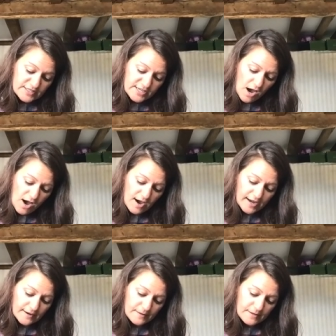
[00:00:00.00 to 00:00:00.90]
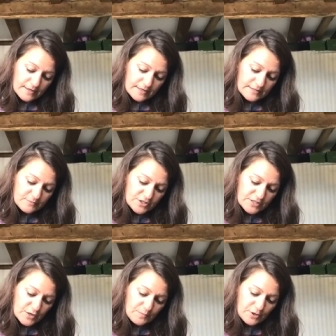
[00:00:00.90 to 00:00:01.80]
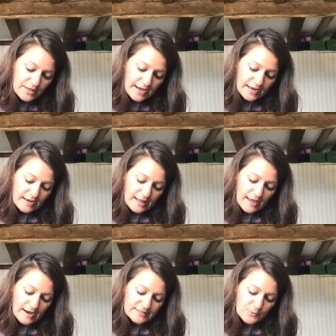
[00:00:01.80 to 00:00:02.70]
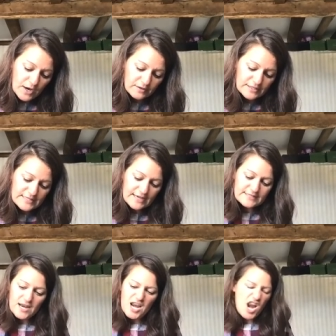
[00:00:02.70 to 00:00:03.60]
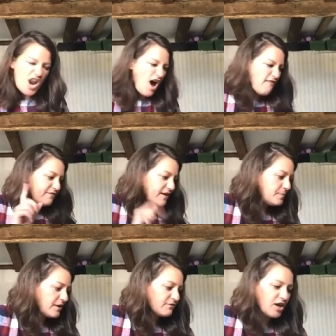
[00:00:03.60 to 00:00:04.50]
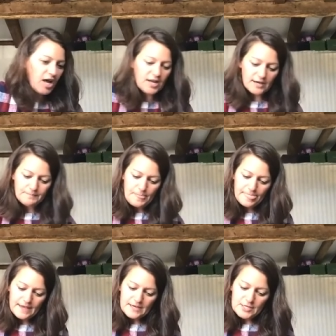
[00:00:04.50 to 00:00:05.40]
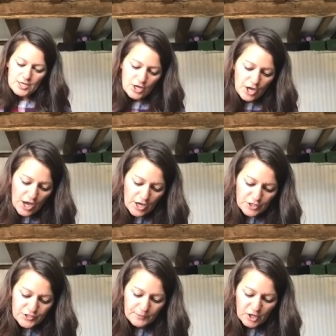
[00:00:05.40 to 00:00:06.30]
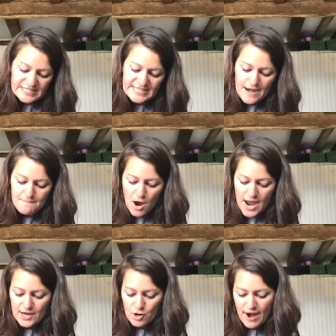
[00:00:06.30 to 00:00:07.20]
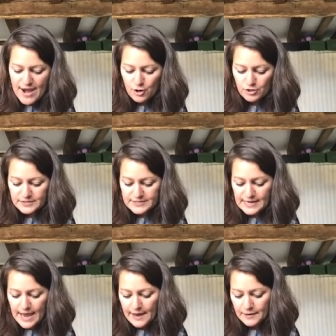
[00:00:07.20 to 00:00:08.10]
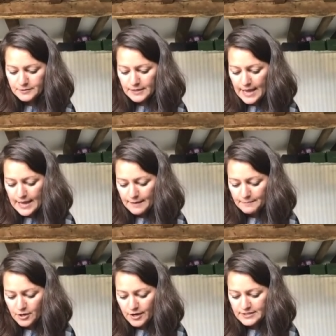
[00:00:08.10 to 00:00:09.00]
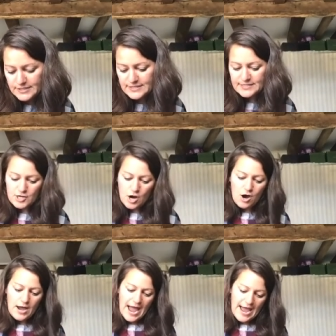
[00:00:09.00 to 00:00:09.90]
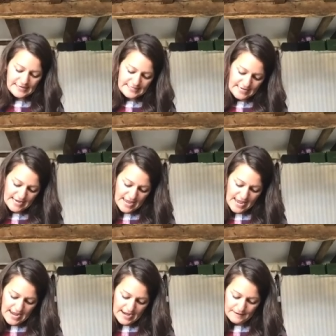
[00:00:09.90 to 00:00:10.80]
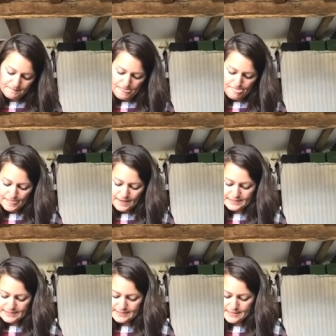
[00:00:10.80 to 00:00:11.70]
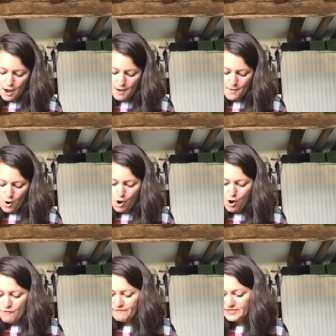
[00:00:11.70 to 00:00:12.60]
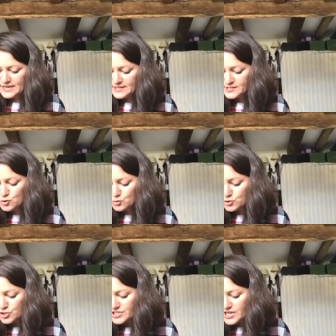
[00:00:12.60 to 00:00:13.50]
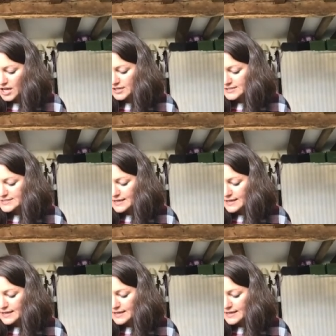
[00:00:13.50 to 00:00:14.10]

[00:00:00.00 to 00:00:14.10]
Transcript: tie. I'm just going to put that in there as well because that's a lovely bit of colour. So I'm going to take my crayons now and I'm going to start adding in some of these gorgeous colours